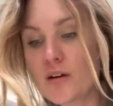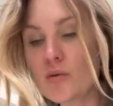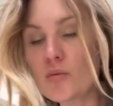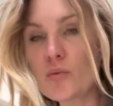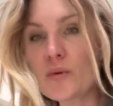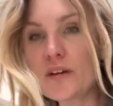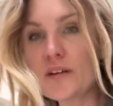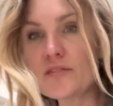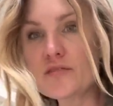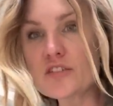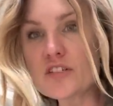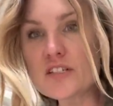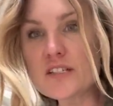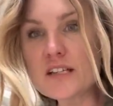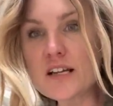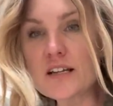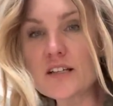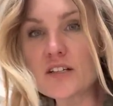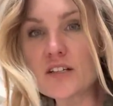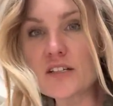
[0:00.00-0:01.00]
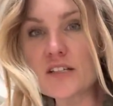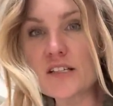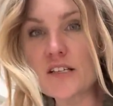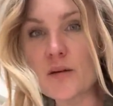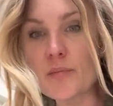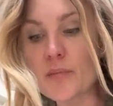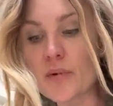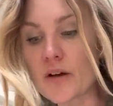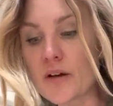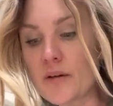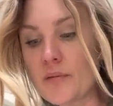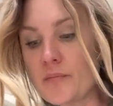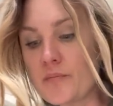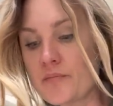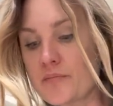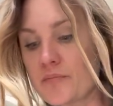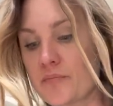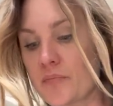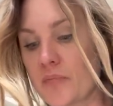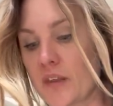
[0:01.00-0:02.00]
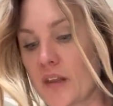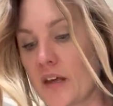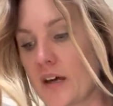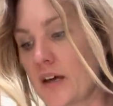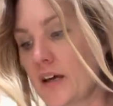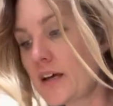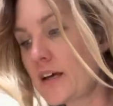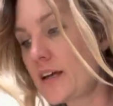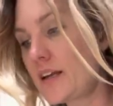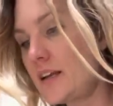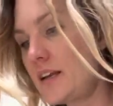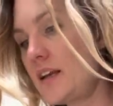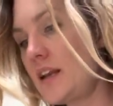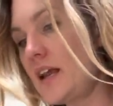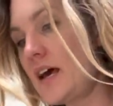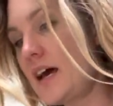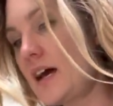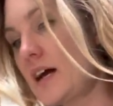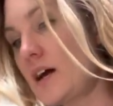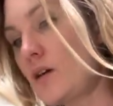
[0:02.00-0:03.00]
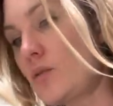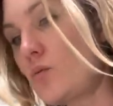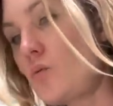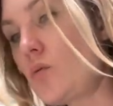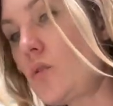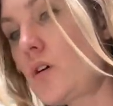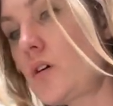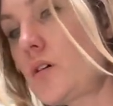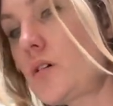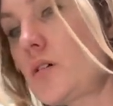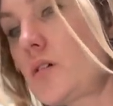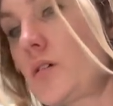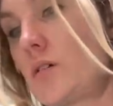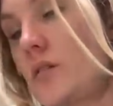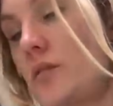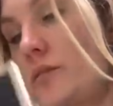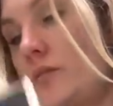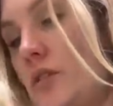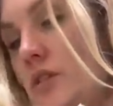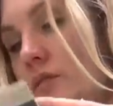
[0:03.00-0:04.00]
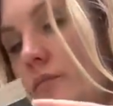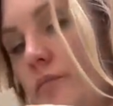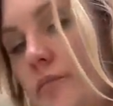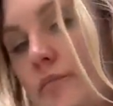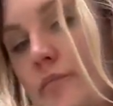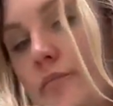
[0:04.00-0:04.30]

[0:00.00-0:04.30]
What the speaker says: We've just had our supper. Now, I'm gonna